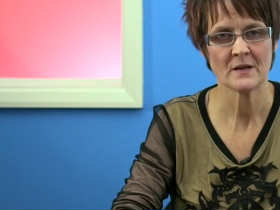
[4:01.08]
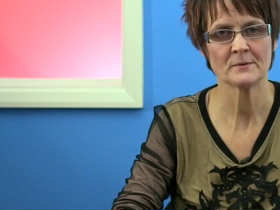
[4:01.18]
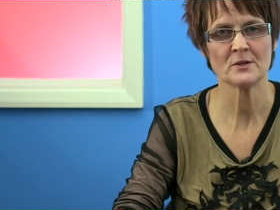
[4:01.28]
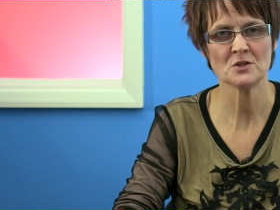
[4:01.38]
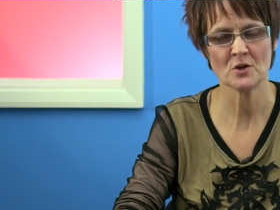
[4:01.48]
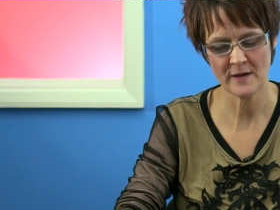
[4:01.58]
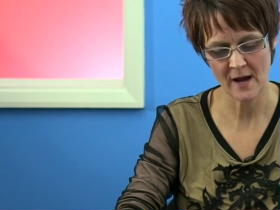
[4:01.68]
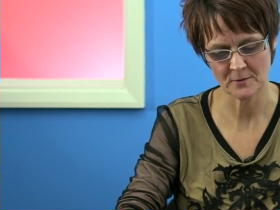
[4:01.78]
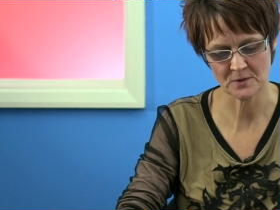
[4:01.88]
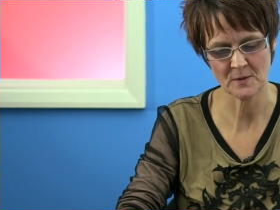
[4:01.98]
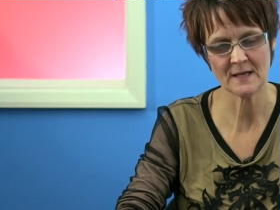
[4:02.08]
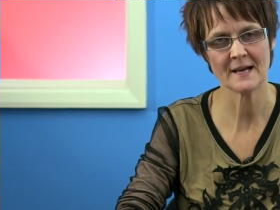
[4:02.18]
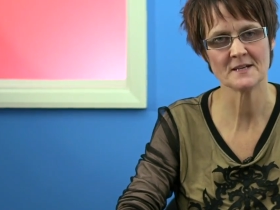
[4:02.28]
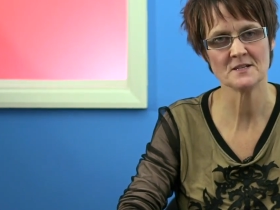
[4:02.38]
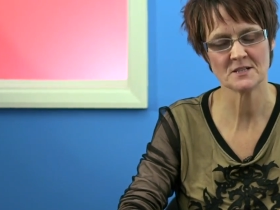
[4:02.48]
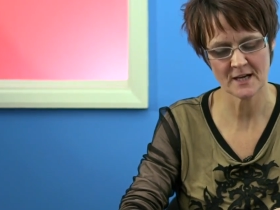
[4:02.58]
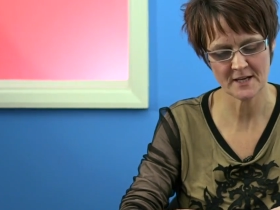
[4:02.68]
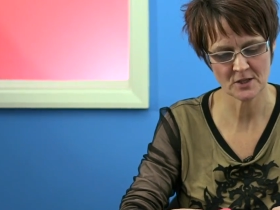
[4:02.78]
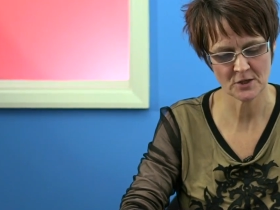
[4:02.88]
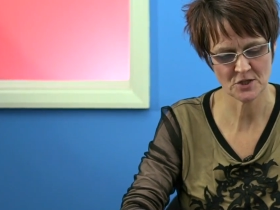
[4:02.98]
I'm going to show you how to align
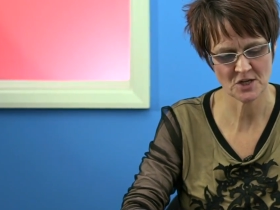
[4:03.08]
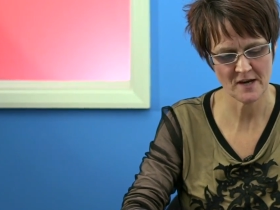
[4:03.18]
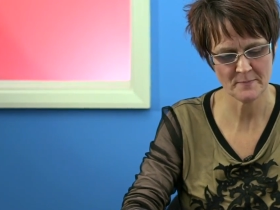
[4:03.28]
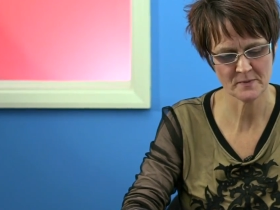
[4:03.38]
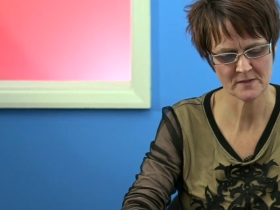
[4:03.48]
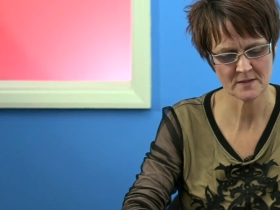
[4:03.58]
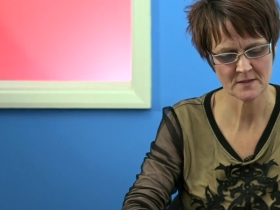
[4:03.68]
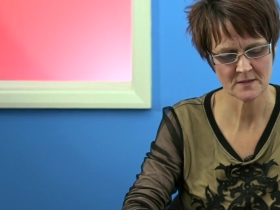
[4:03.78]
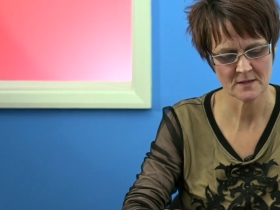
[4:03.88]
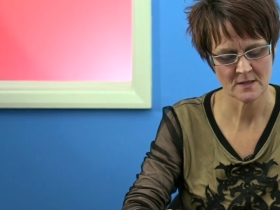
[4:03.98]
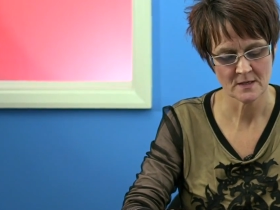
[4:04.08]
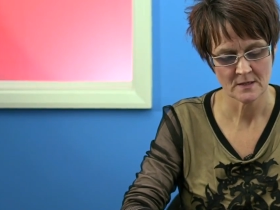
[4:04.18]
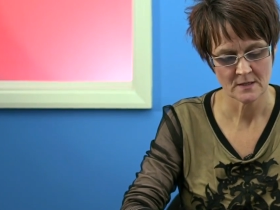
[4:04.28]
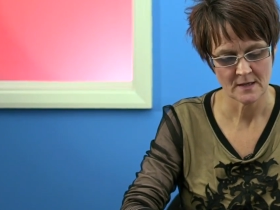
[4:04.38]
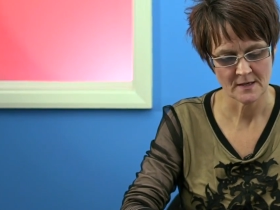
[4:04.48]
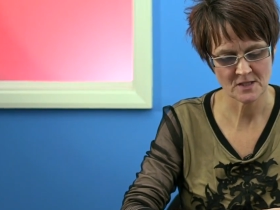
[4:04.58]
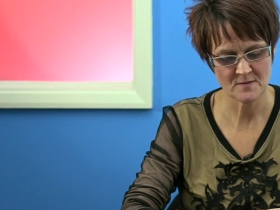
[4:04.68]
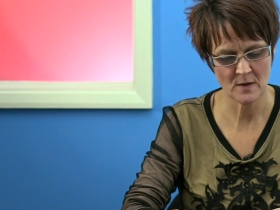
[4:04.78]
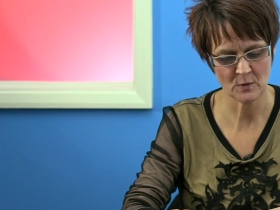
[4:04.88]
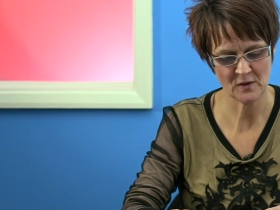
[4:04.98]
die cut shapes. It
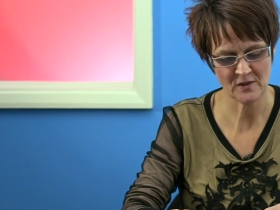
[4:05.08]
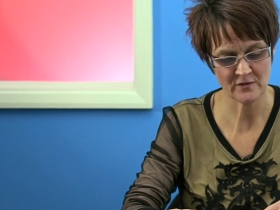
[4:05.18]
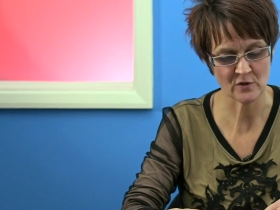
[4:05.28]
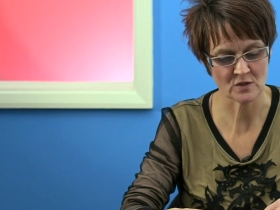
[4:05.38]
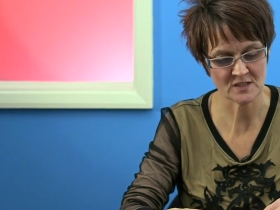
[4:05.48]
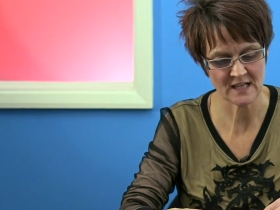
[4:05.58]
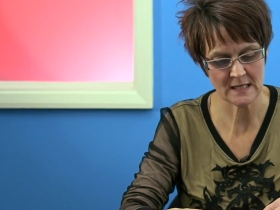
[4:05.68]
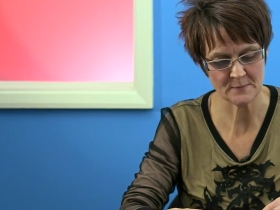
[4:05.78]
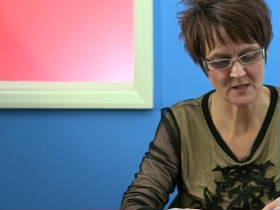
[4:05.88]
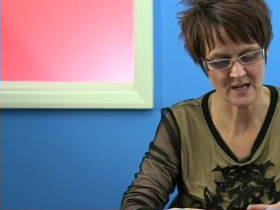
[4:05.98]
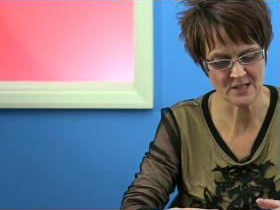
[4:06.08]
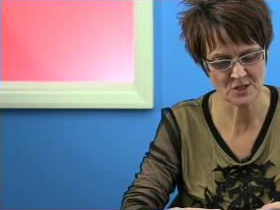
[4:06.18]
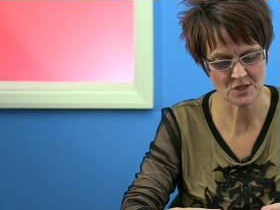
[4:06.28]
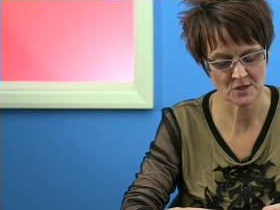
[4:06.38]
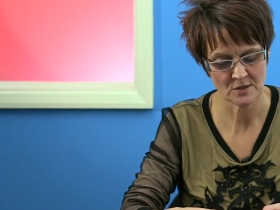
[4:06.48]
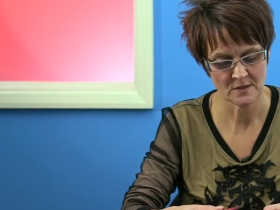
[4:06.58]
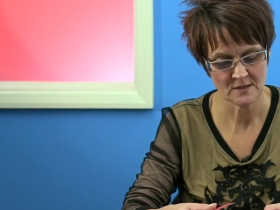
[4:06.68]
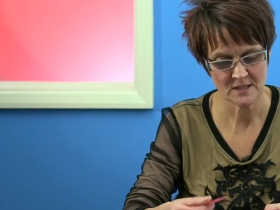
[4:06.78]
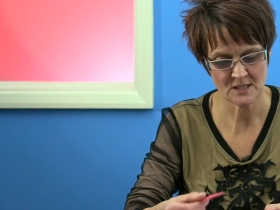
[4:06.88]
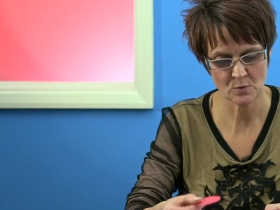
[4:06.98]
doesn't matter whether they've got a scalloped edge.
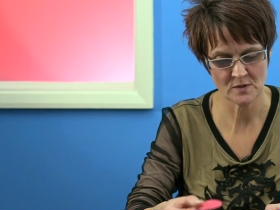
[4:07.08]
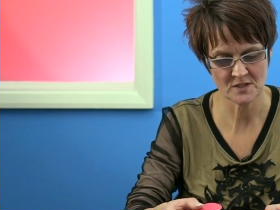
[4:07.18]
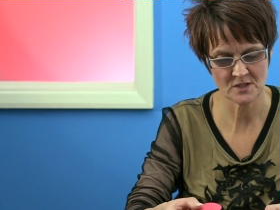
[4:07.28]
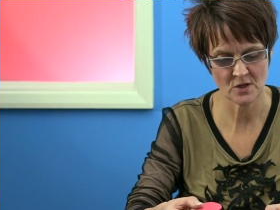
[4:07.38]
This one's